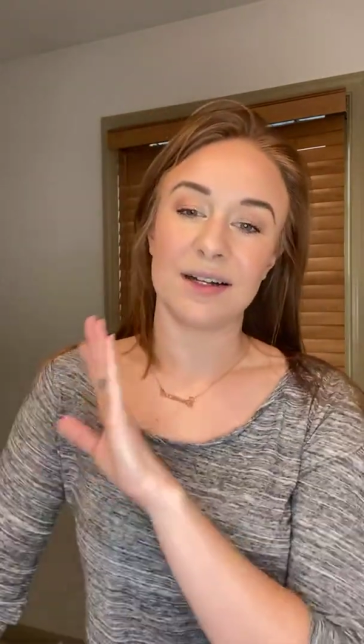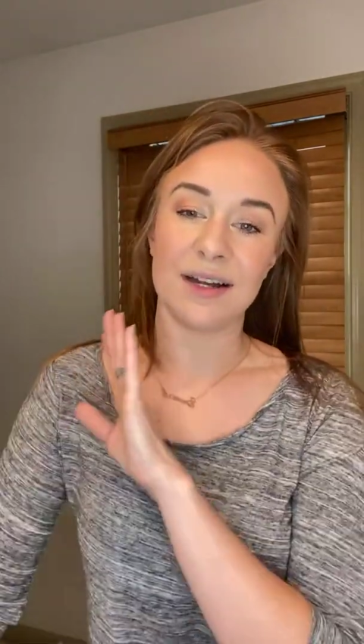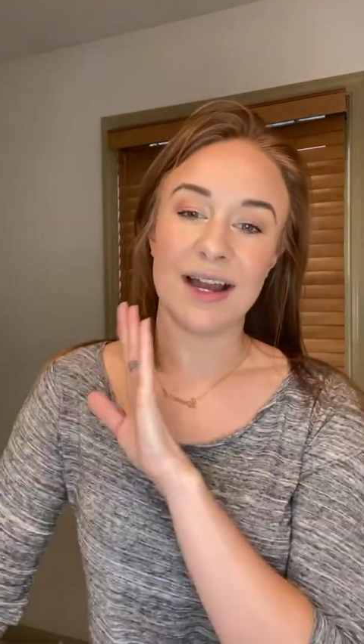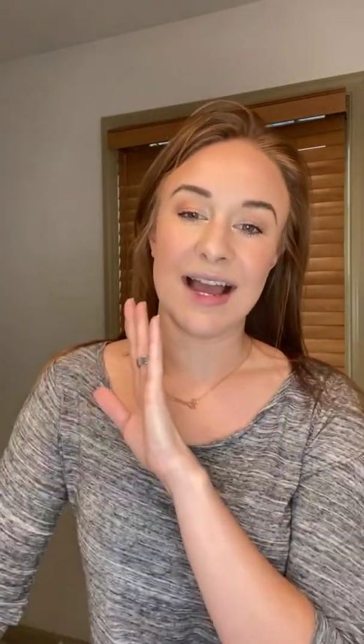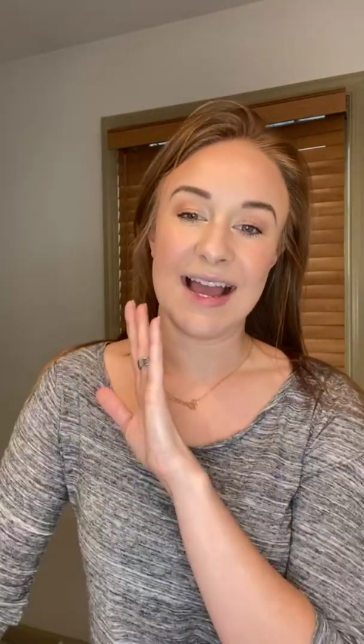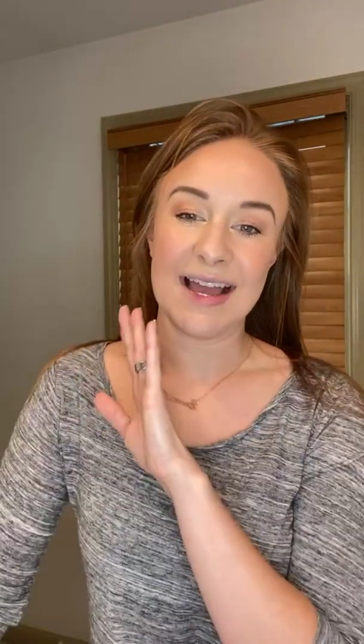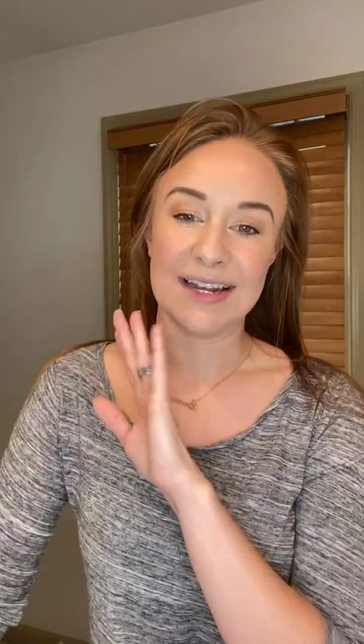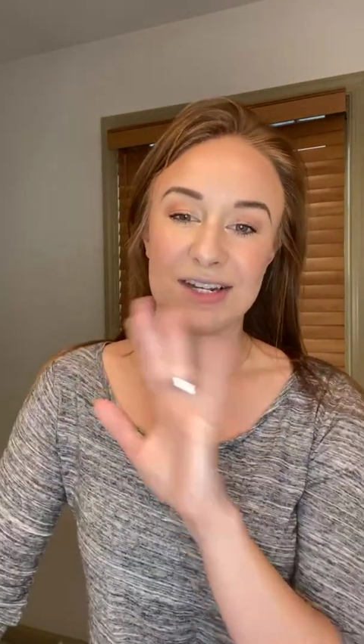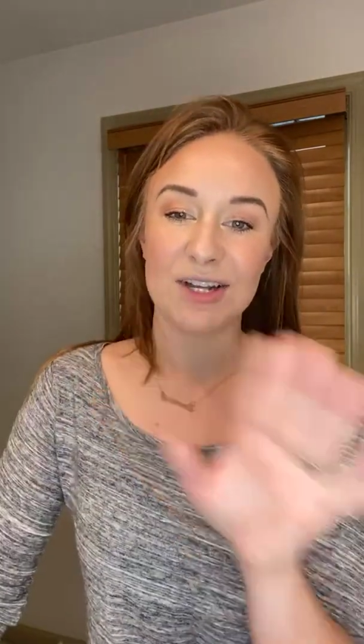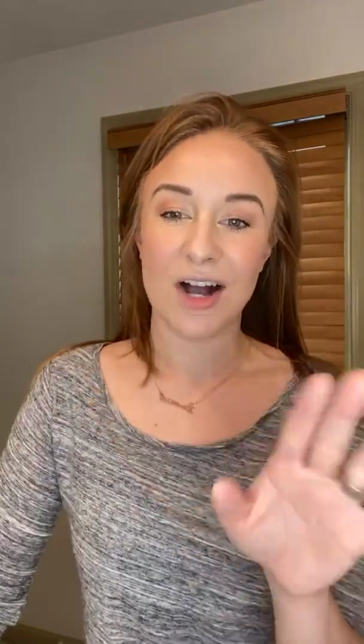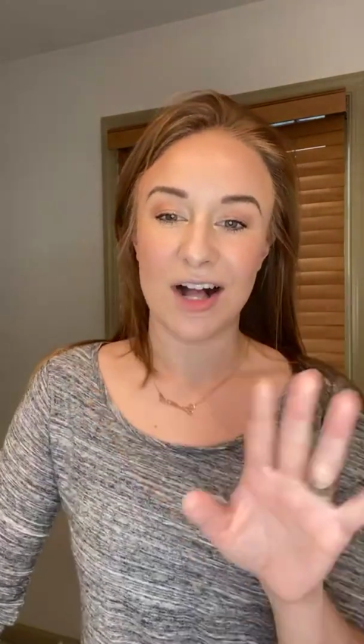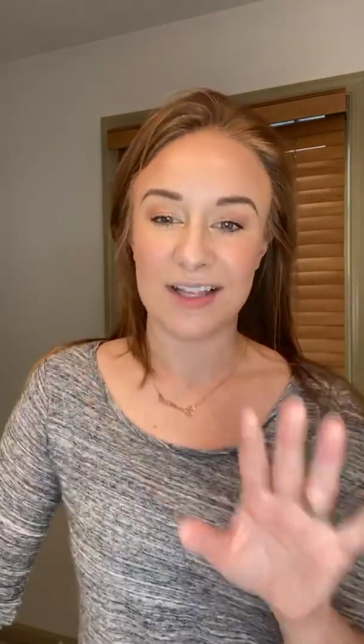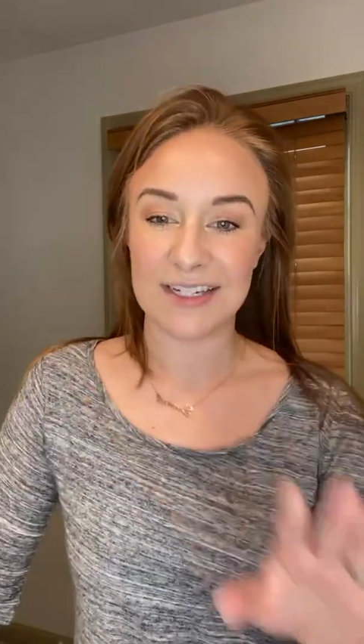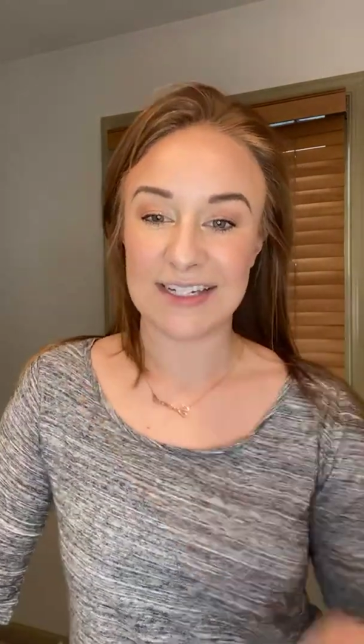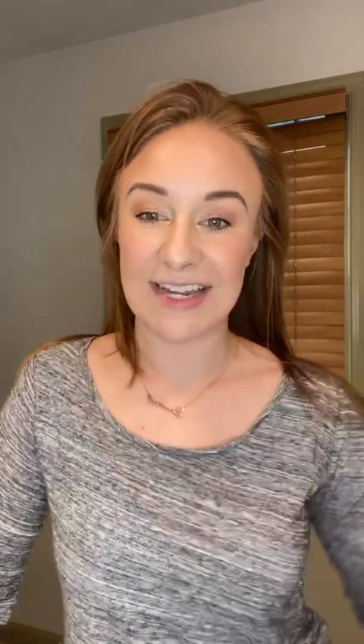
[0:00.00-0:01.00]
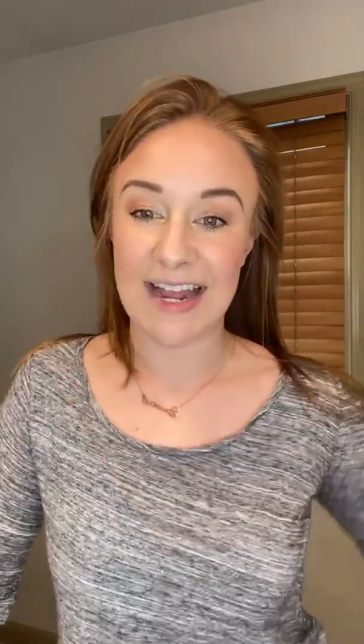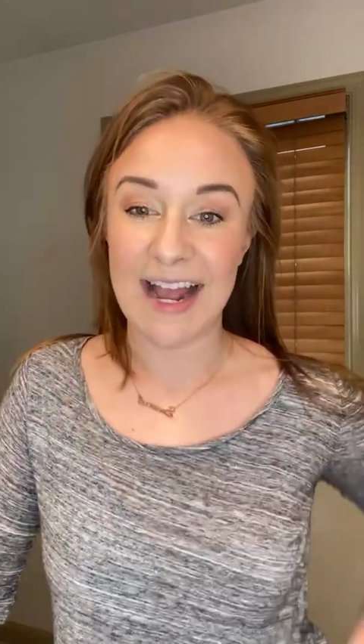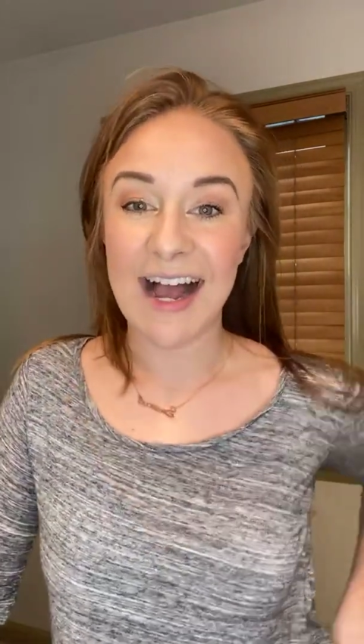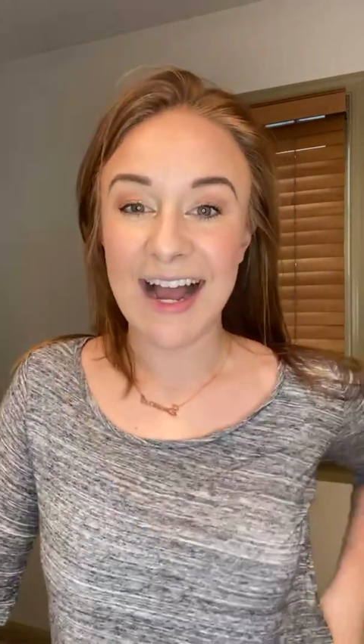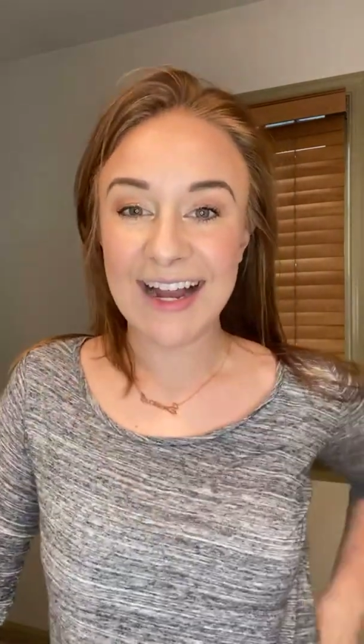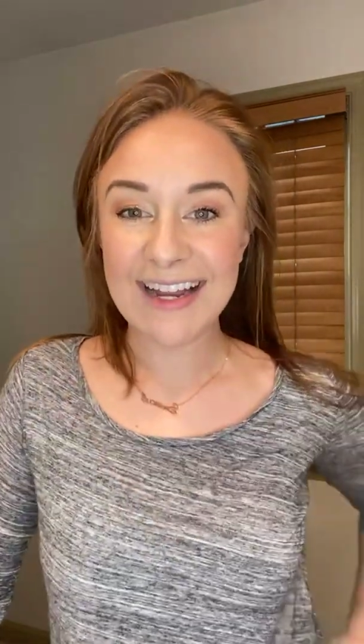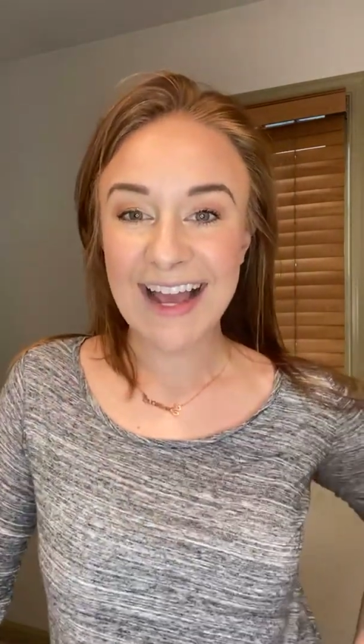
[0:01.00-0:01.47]
and call it a day.
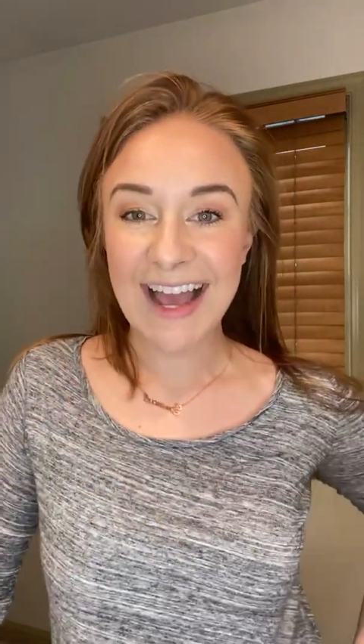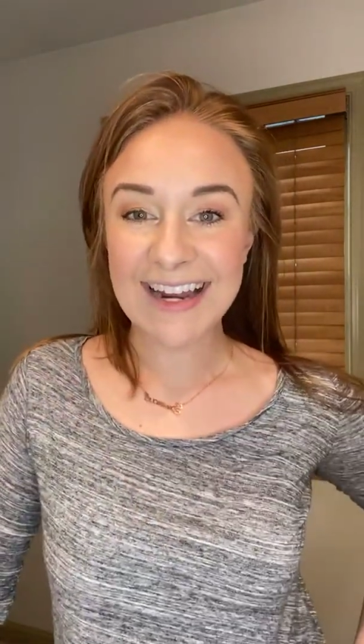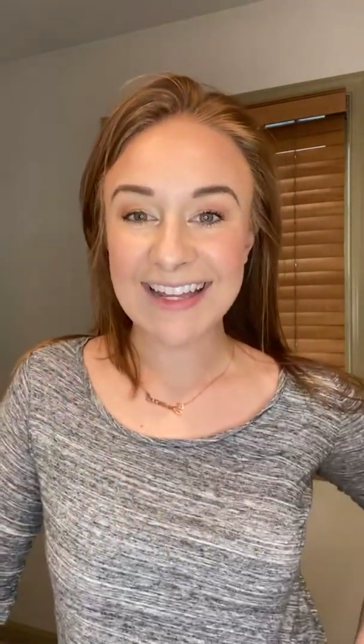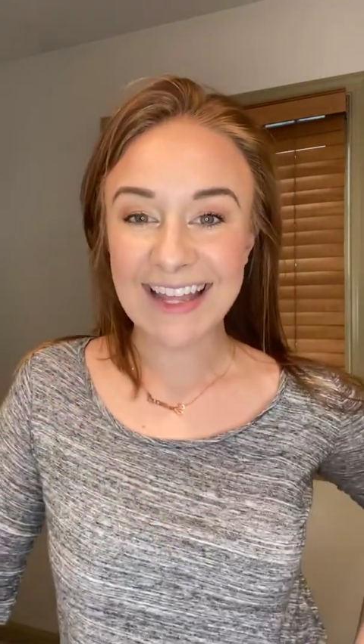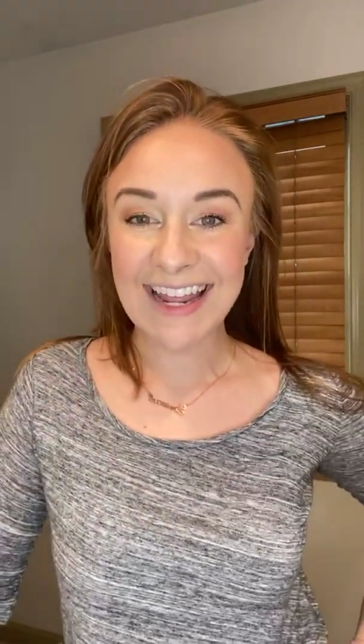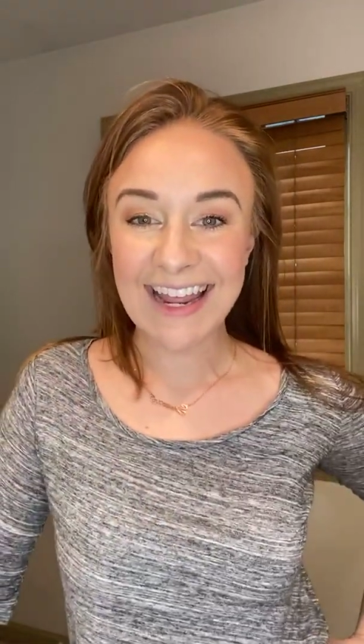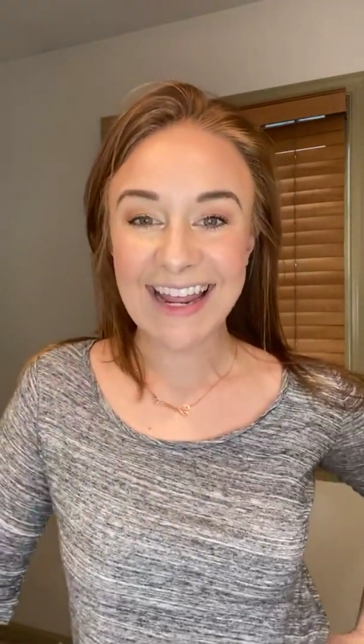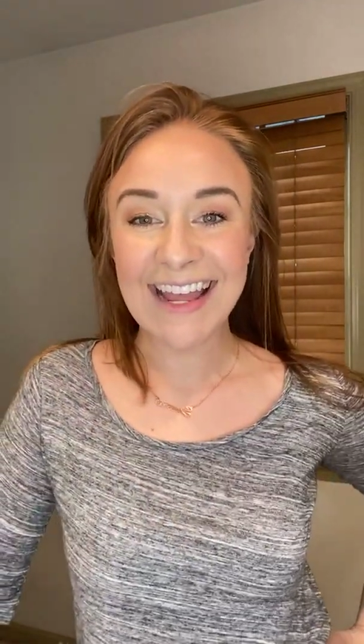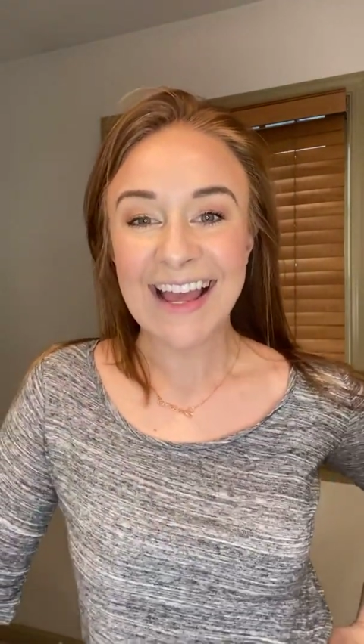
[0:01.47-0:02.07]
Hi, Natalie.